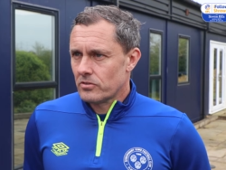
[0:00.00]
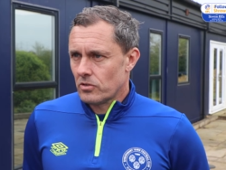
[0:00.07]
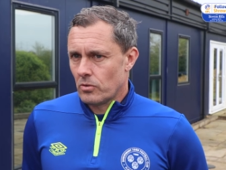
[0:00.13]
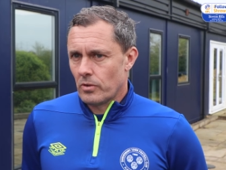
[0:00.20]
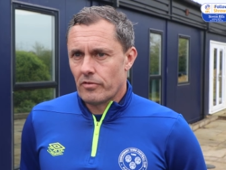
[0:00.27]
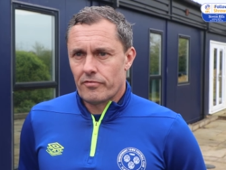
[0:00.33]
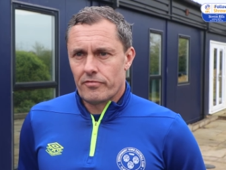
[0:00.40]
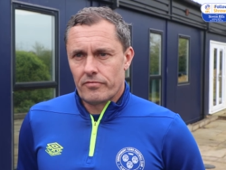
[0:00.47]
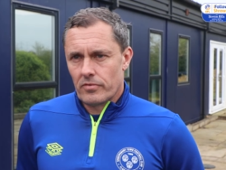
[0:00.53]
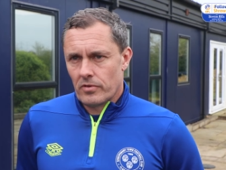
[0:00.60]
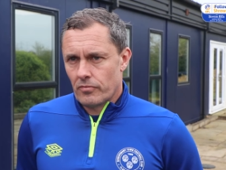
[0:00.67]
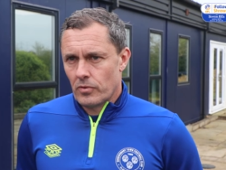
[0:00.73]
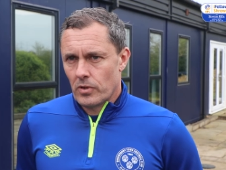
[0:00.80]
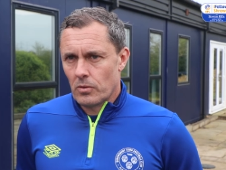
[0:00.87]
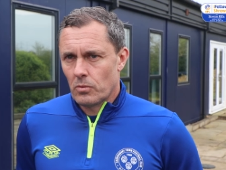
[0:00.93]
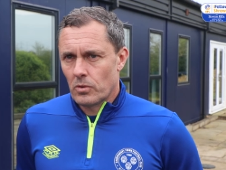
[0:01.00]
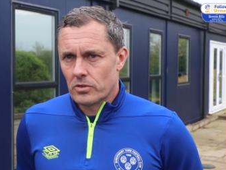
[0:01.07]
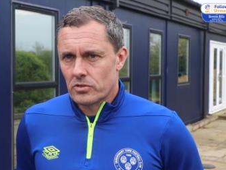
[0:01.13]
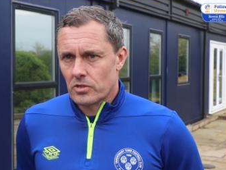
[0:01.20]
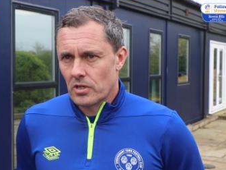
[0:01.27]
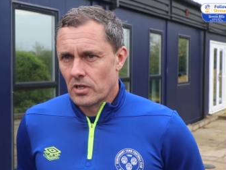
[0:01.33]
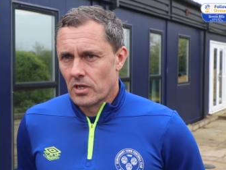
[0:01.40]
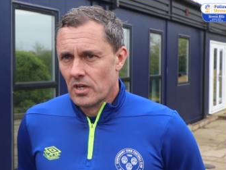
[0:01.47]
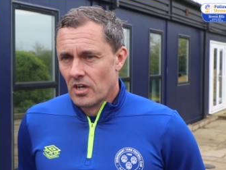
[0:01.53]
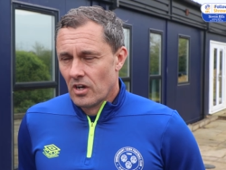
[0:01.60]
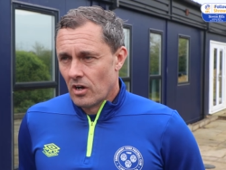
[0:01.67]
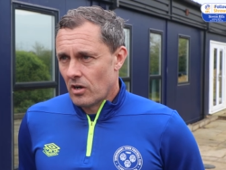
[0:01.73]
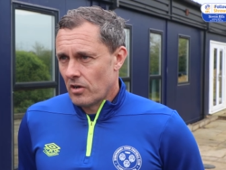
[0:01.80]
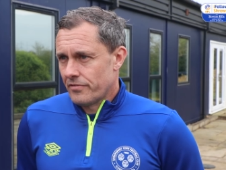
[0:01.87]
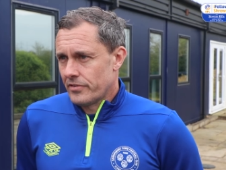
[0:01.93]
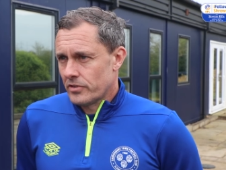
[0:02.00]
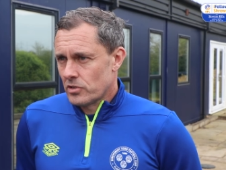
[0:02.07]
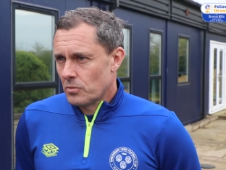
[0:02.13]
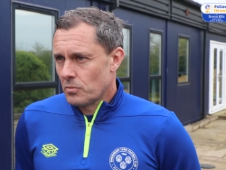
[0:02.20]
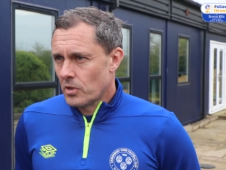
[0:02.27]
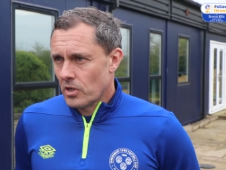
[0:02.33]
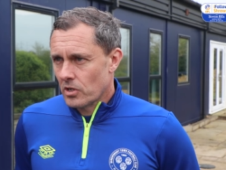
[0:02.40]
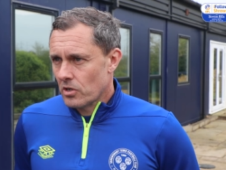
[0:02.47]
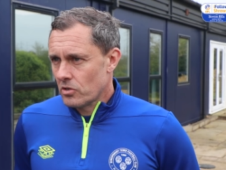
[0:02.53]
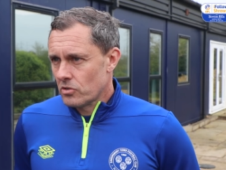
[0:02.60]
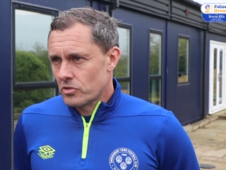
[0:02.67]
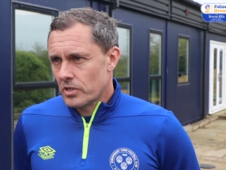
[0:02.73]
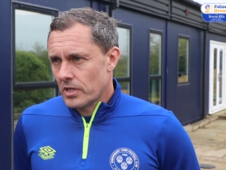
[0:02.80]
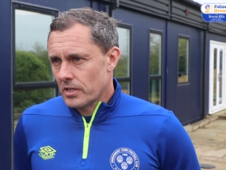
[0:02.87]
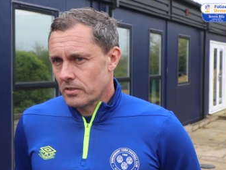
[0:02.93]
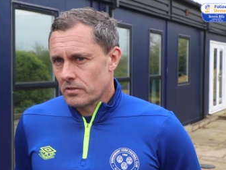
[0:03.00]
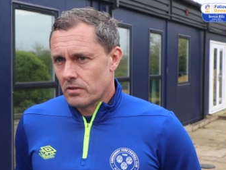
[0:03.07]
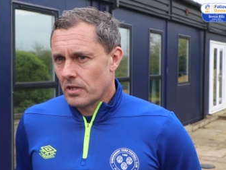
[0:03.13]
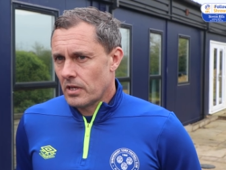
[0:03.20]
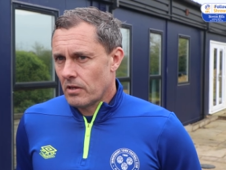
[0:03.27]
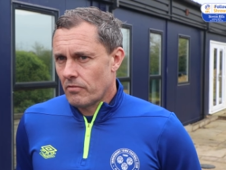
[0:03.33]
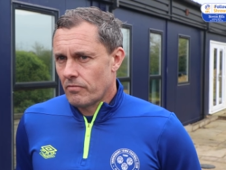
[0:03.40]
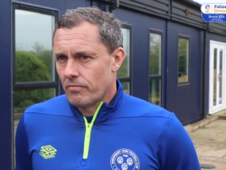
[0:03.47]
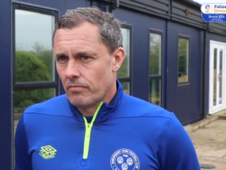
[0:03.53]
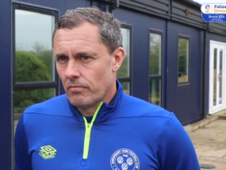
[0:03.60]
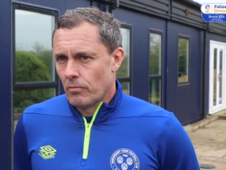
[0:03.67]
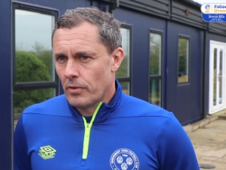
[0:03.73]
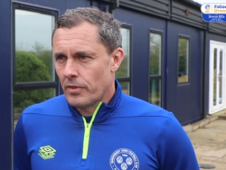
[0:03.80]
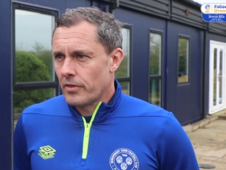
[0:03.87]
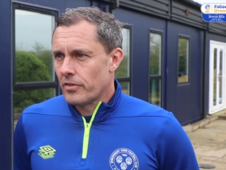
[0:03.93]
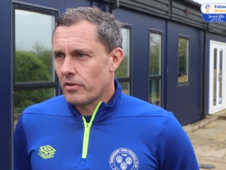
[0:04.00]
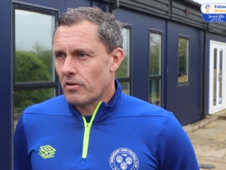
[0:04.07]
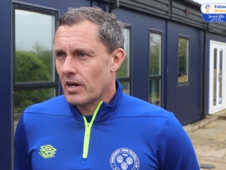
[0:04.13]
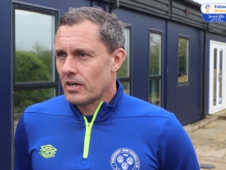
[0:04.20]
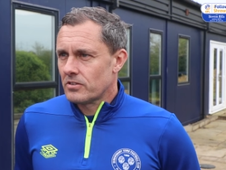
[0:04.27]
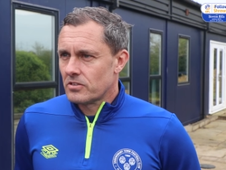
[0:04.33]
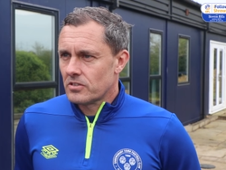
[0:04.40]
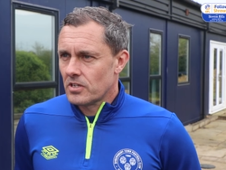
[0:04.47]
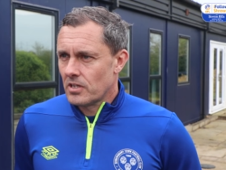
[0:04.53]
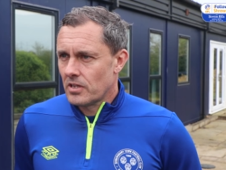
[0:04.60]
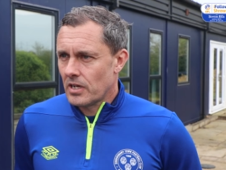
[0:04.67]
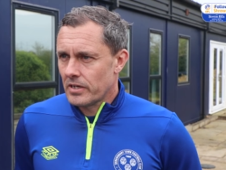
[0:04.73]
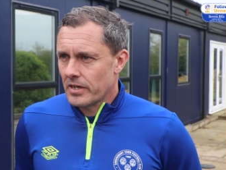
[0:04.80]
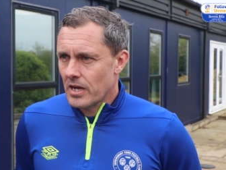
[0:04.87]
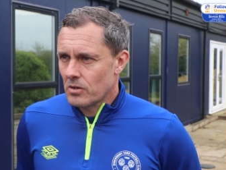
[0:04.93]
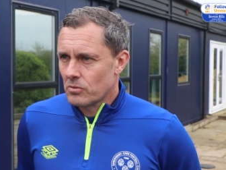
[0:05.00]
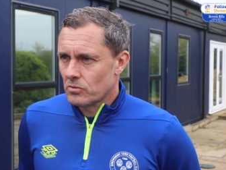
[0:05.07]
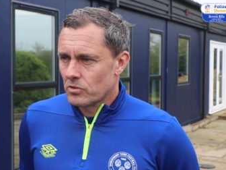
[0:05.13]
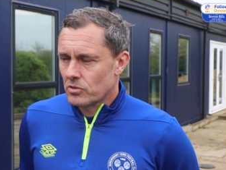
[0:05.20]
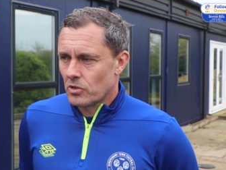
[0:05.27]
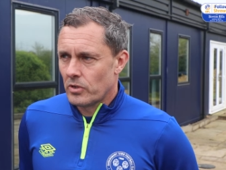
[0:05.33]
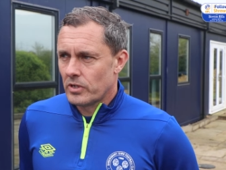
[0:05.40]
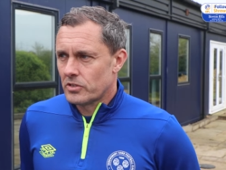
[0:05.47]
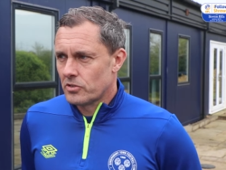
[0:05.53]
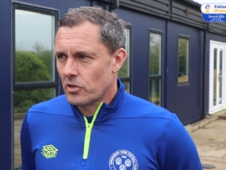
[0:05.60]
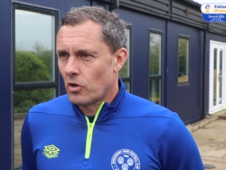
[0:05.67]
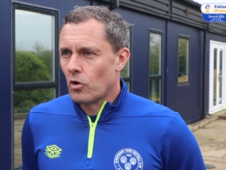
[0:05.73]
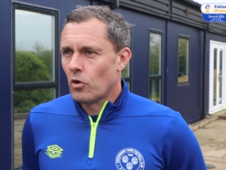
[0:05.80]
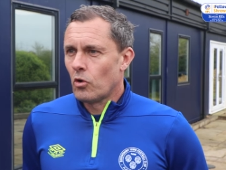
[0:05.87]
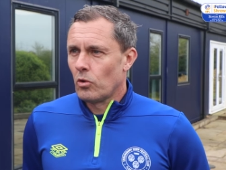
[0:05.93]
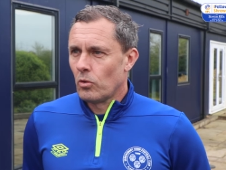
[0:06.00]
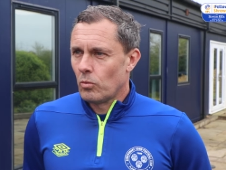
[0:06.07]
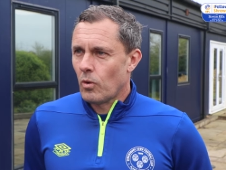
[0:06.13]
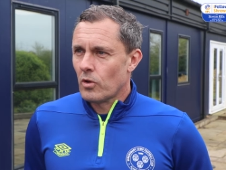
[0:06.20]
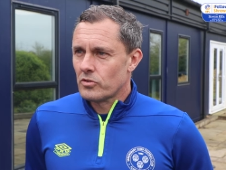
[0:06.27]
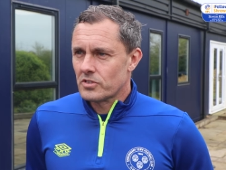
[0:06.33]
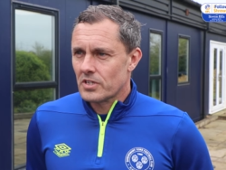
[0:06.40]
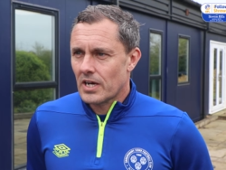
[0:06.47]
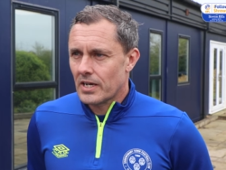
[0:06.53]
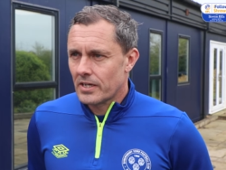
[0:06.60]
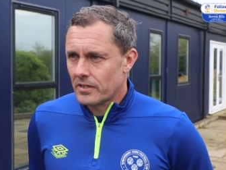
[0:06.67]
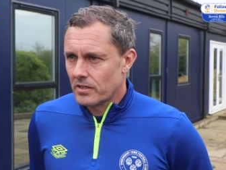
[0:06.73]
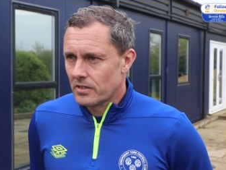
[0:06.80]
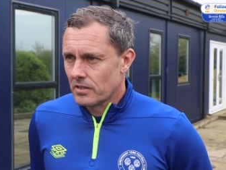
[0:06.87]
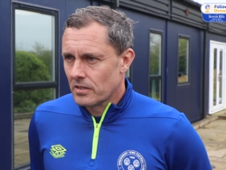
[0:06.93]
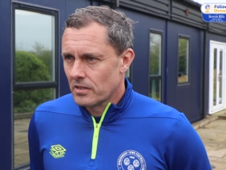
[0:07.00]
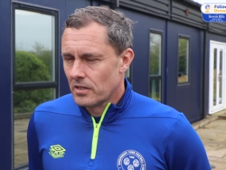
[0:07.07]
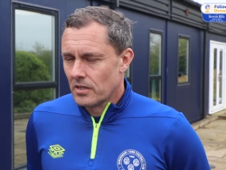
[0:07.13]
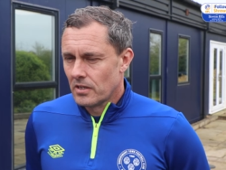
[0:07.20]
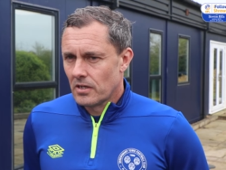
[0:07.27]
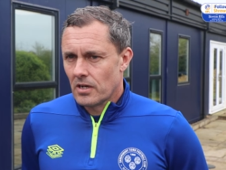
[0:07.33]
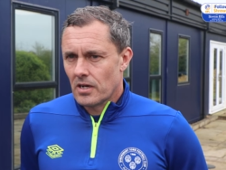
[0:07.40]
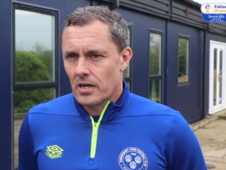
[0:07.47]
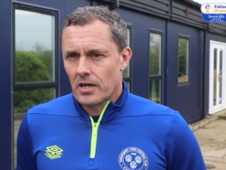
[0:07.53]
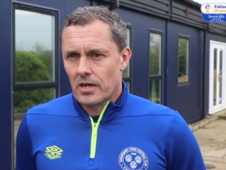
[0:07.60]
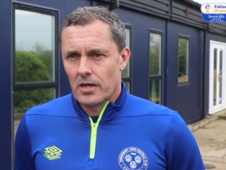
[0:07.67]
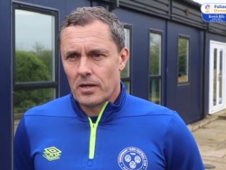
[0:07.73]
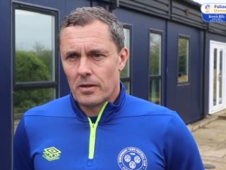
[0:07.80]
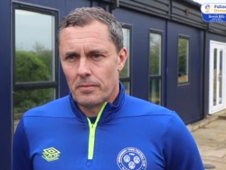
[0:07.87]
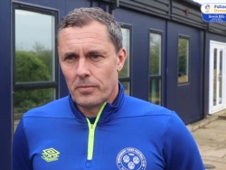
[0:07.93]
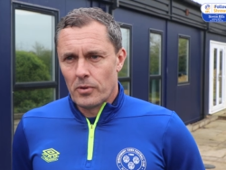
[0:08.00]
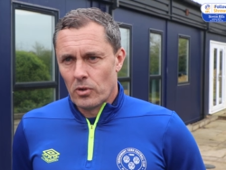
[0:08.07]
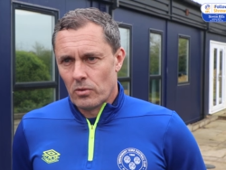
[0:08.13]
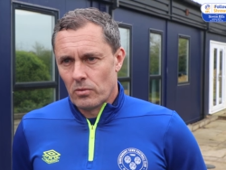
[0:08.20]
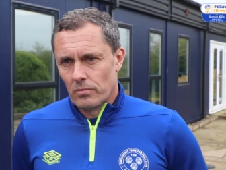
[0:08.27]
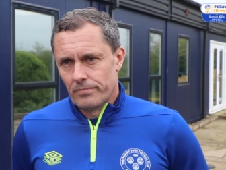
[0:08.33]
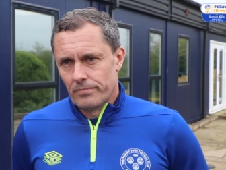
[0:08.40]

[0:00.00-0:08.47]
So if, if we were to offer someone a contract, they're within the right to turn that down. So it's not all one-sided, um, but